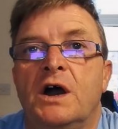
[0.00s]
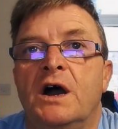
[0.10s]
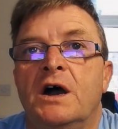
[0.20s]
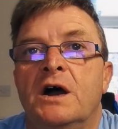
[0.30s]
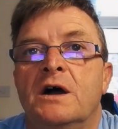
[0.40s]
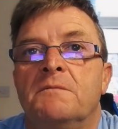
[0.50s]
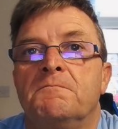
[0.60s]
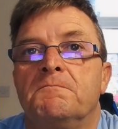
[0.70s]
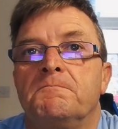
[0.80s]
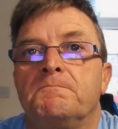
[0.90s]

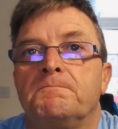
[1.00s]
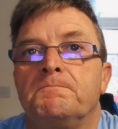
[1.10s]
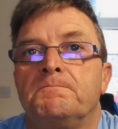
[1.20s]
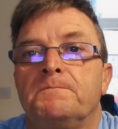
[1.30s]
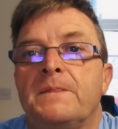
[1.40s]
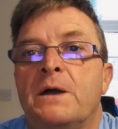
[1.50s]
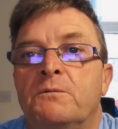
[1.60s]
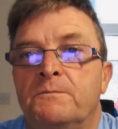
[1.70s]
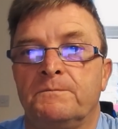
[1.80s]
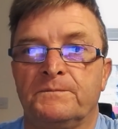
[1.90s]
Now,
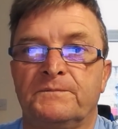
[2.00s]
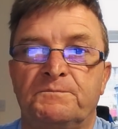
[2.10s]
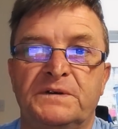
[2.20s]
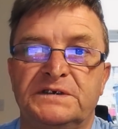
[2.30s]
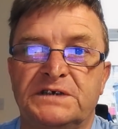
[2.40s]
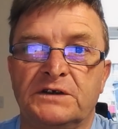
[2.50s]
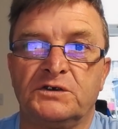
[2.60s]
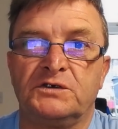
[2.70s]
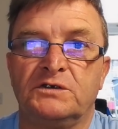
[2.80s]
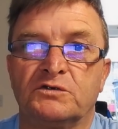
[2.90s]
pretty
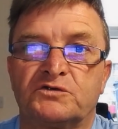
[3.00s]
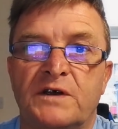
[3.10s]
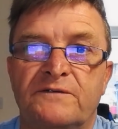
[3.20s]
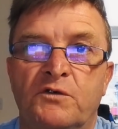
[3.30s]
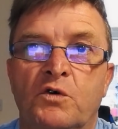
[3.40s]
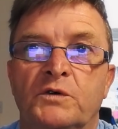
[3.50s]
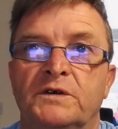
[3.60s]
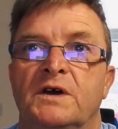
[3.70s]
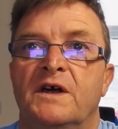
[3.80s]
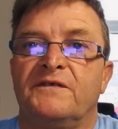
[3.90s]
standard, looks straightforward.
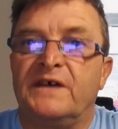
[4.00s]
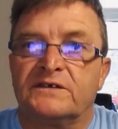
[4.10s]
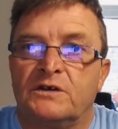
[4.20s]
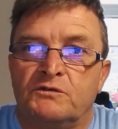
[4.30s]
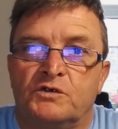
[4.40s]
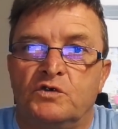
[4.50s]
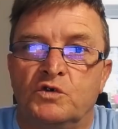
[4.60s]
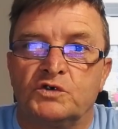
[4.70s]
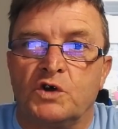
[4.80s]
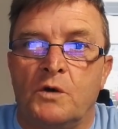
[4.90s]
That's how the
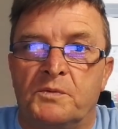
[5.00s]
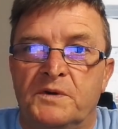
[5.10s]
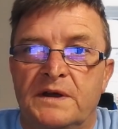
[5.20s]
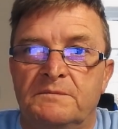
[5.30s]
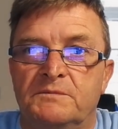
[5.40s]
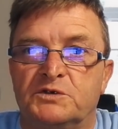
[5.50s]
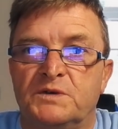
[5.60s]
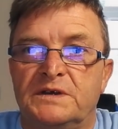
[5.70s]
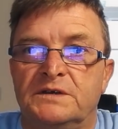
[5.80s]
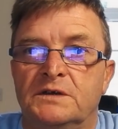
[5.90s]
courts operate
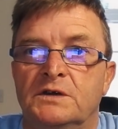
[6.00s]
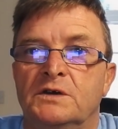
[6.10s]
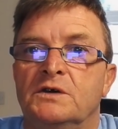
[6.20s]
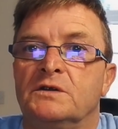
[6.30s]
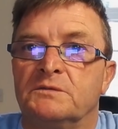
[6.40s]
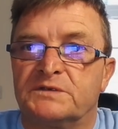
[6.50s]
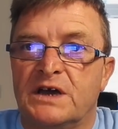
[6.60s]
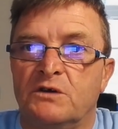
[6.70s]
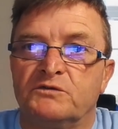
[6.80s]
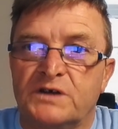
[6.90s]
between
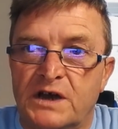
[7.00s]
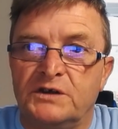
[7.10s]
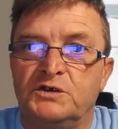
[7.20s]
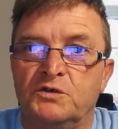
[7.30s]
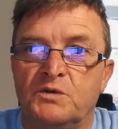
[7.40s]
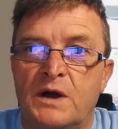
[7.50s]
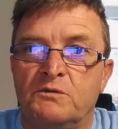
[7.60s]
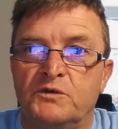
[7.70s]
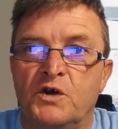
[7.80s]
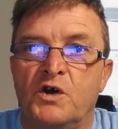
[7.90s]
themselves and you
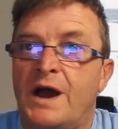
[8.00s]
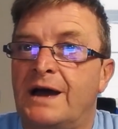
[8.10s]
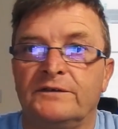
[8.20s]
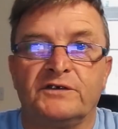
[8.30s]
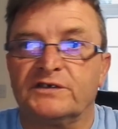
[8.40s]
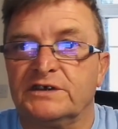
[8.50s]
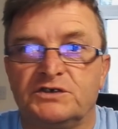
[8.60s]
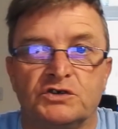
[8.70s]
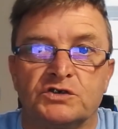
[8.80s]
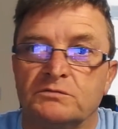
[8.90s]
out there and the
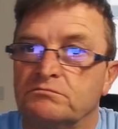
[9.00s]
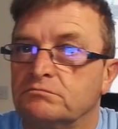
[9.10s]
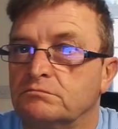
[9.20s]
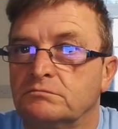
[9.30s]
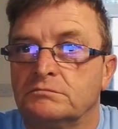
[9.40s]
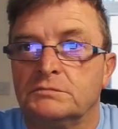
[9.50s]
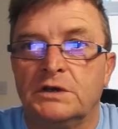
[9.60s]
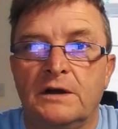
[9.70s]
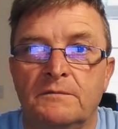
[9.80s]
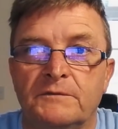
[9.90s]
solicitors.
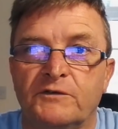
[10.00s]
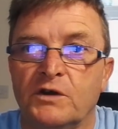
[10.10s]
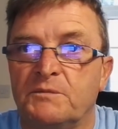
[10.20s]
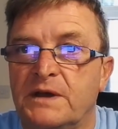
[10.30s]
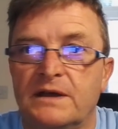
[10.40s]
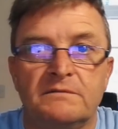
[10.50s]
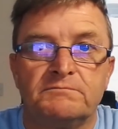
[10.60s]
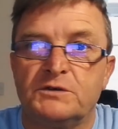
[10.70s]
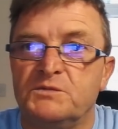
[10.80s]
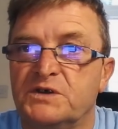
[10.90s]
Yeah, we've got to be
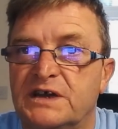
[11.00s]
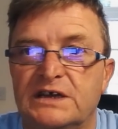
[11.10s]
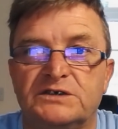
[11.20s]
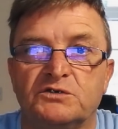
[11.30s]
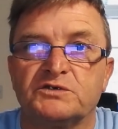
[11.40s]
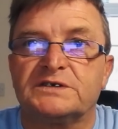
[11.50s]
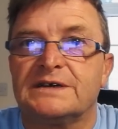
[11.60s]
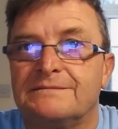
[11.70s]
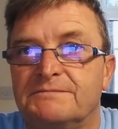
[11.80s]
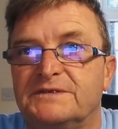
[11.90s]
communicating all the
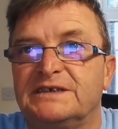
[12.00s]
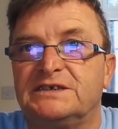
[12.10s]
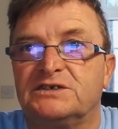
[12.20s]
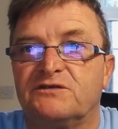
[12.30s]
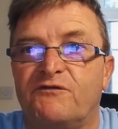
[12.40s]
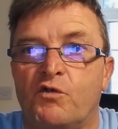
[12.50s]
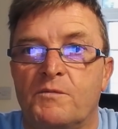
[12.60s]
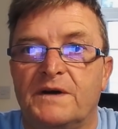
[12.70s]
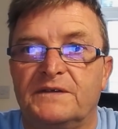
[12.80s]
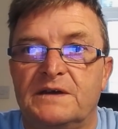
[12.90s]
time. This is the
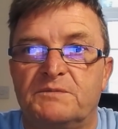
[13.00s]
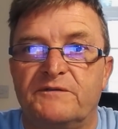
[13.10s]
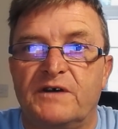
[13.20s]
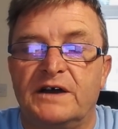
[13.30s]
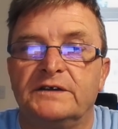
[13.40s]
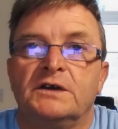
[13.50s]
format they provide.